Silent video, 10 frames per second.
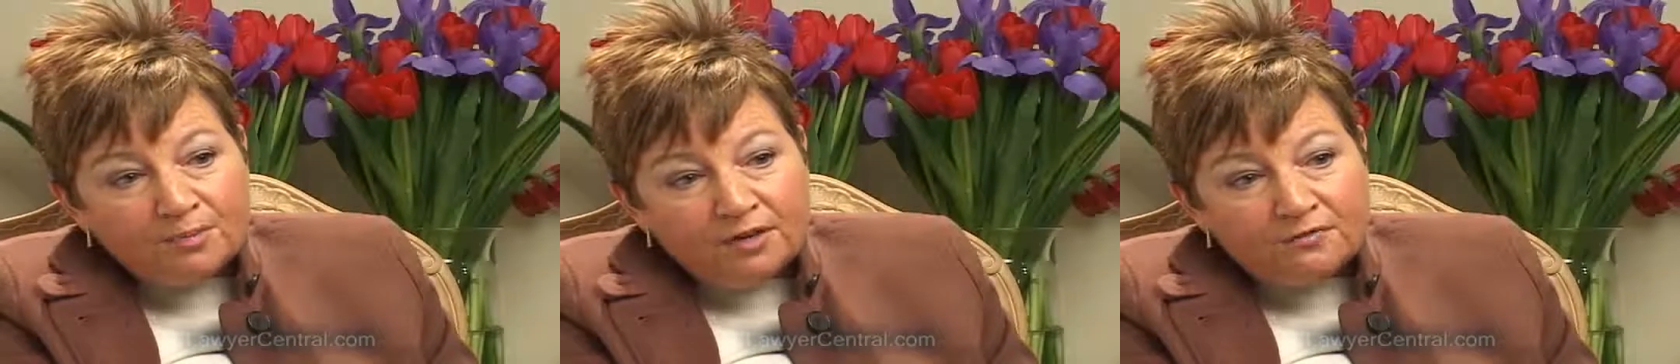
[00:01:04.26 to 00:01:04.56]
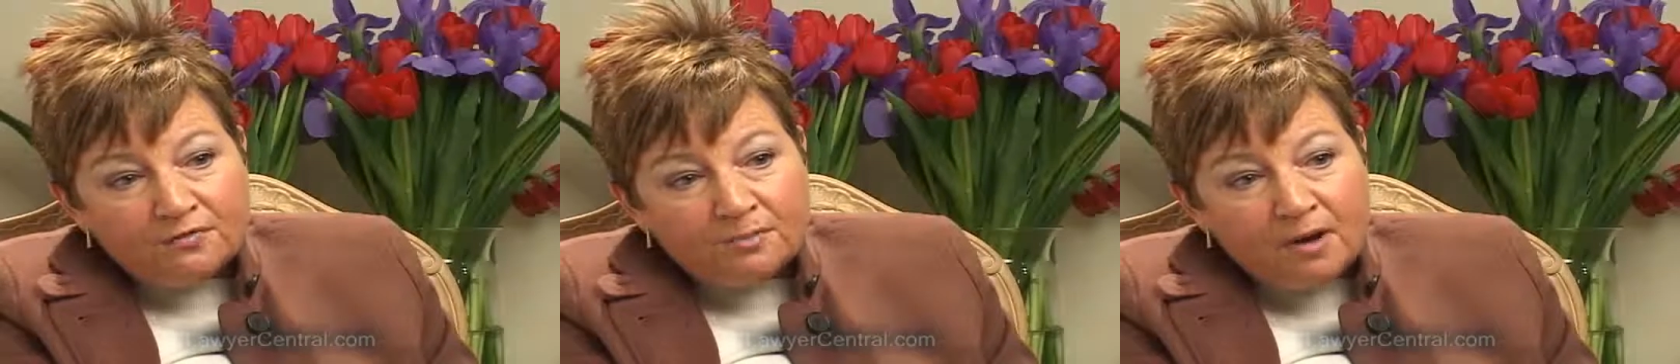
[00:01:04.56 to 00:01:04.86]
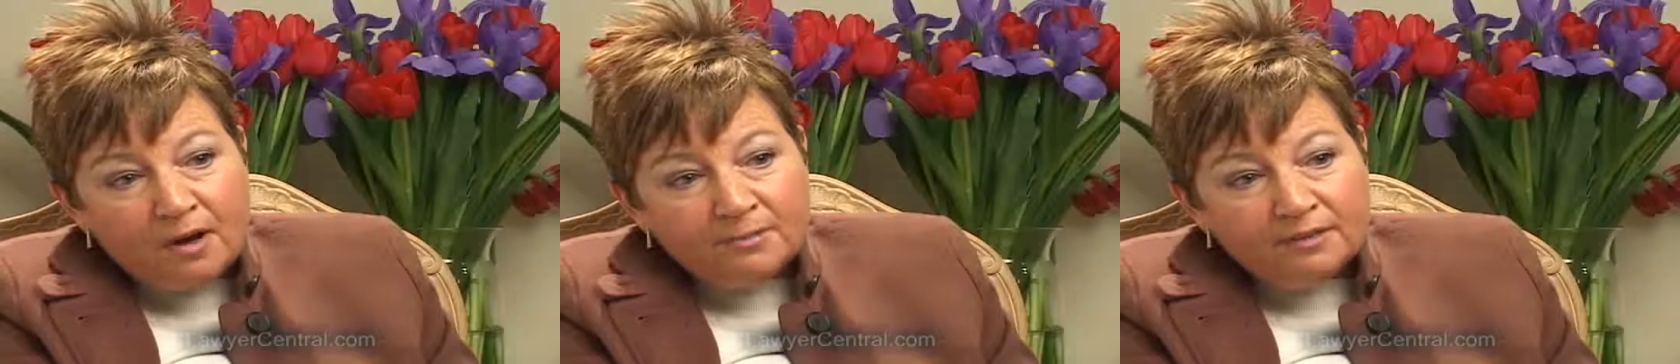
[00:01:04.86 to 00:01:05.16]
money from
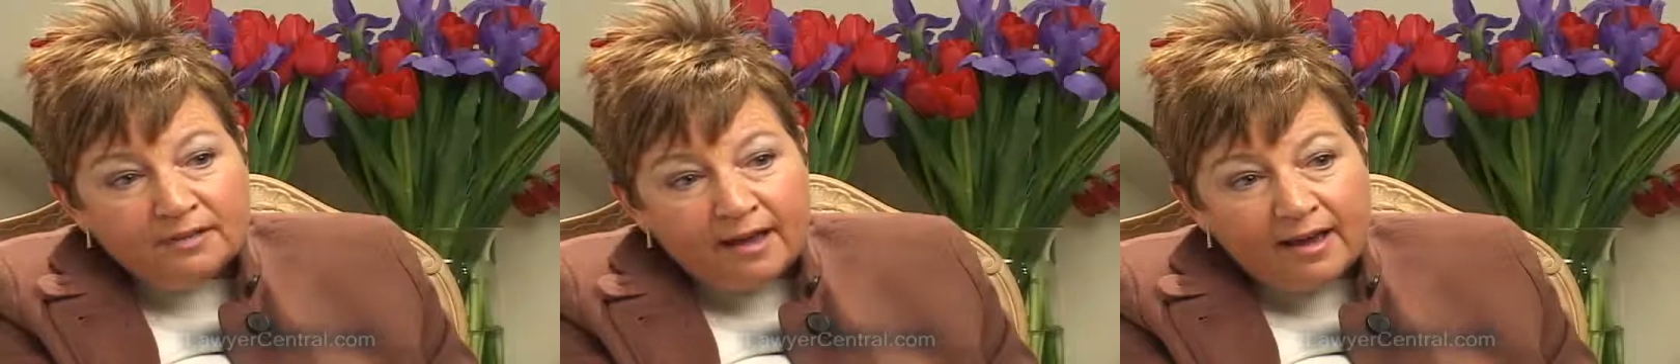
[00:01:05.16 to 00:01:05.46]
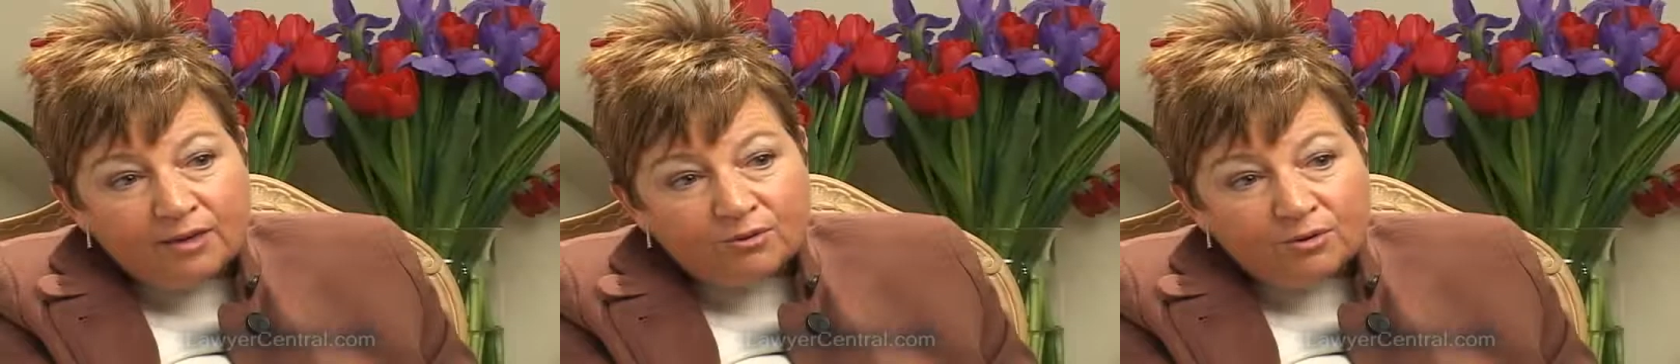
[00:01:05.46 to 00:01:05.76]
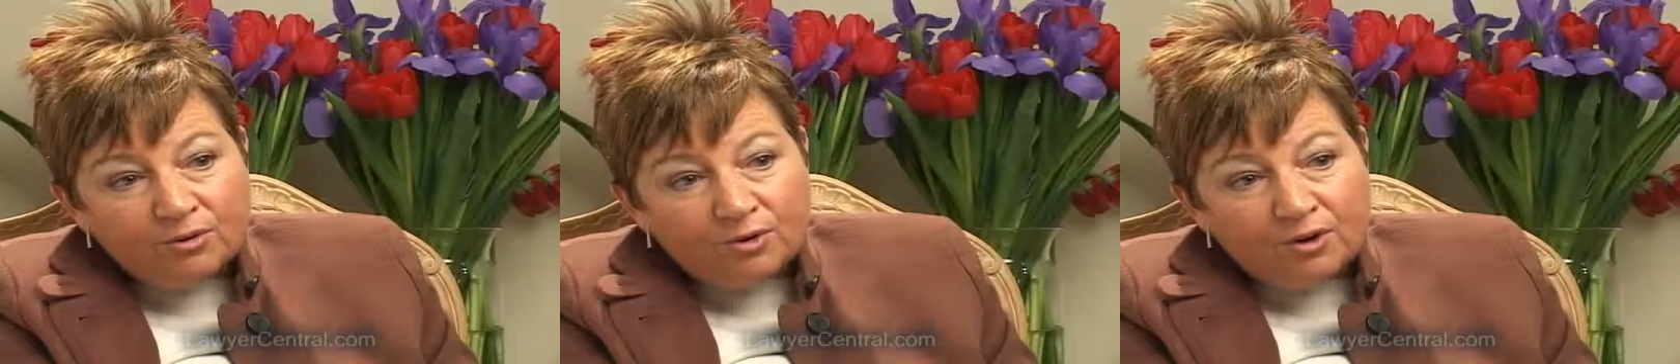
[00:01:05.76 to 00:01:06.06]
mom and dad
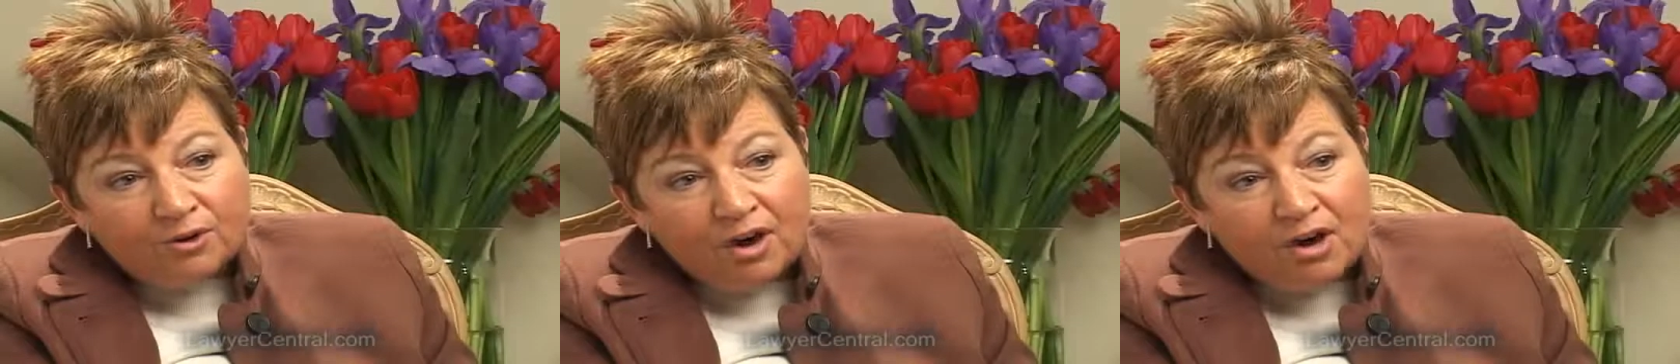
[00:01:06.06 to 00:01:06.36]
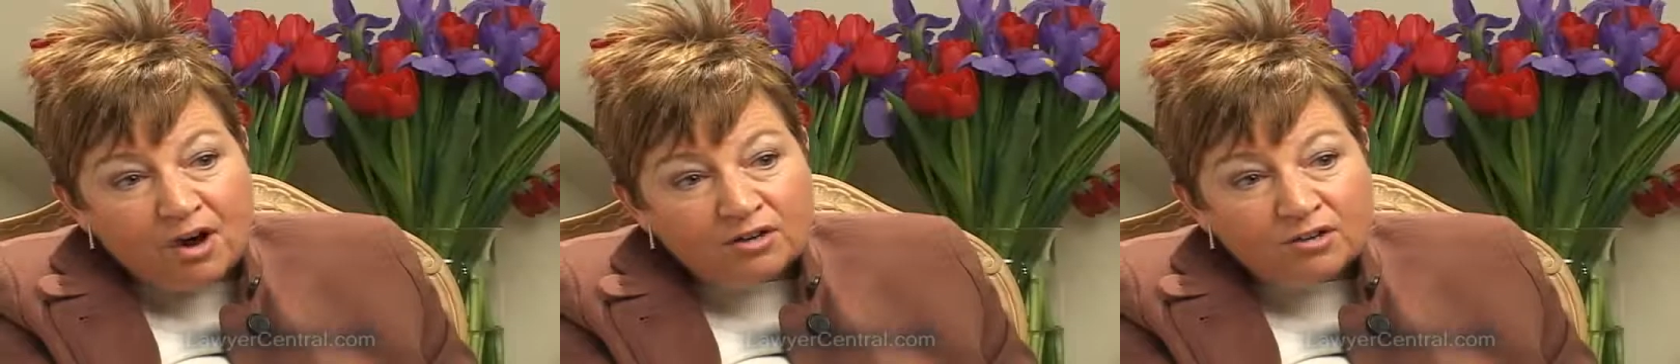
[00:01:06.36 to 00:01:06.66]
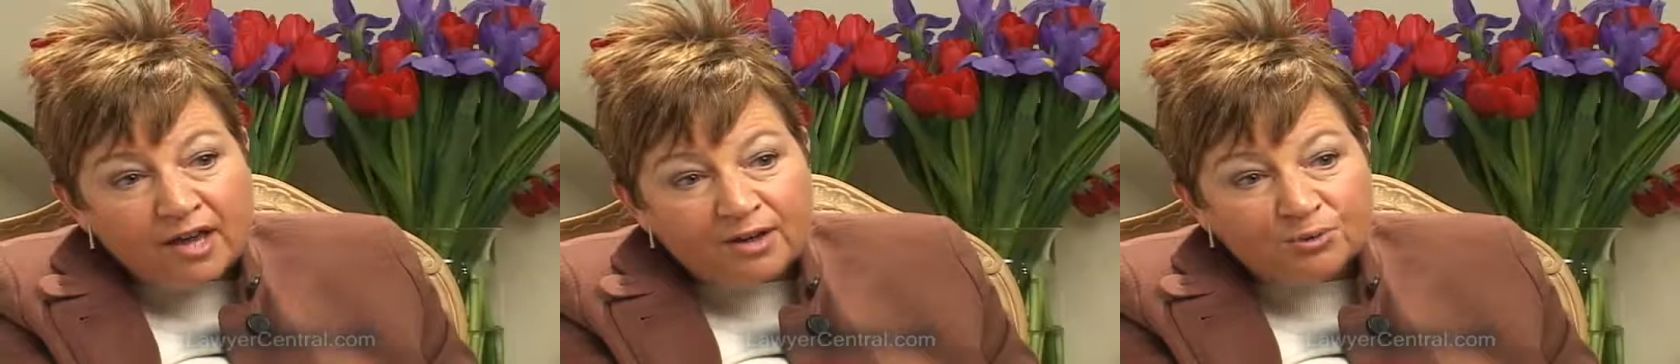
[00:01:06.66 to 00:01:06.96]
or
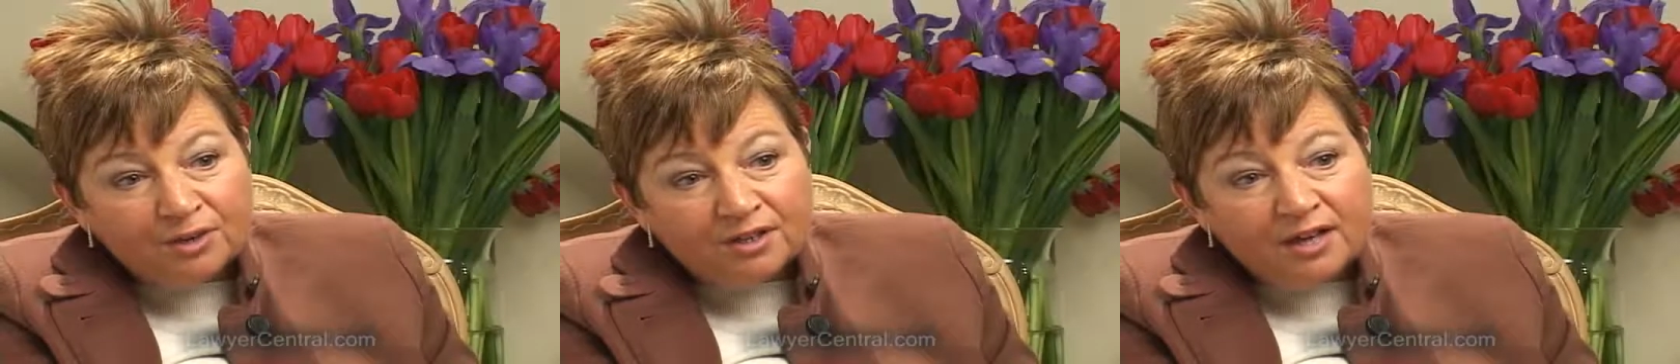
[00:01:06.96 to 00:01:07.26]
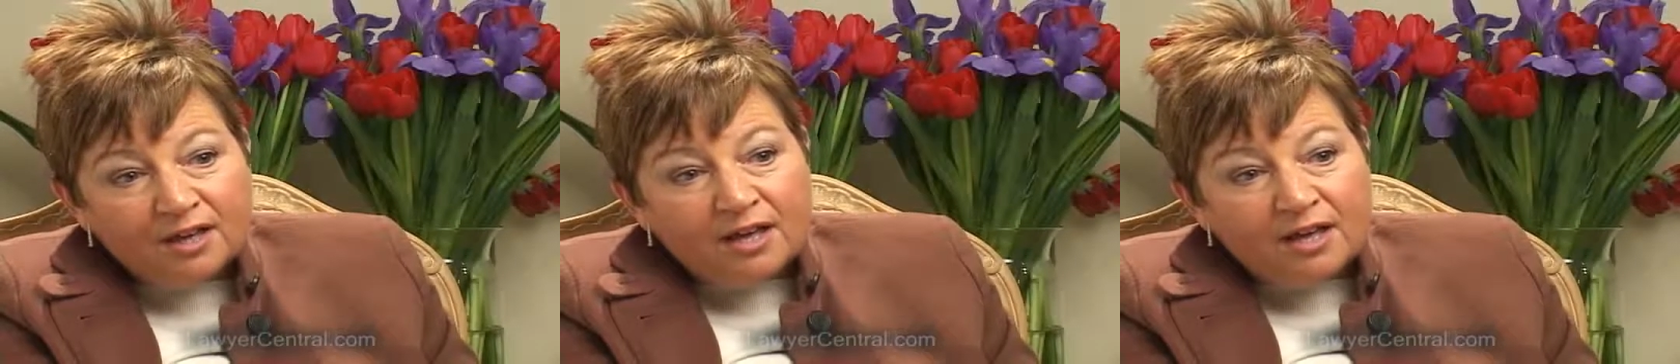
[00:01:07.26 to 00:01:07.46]
Uncle Henry,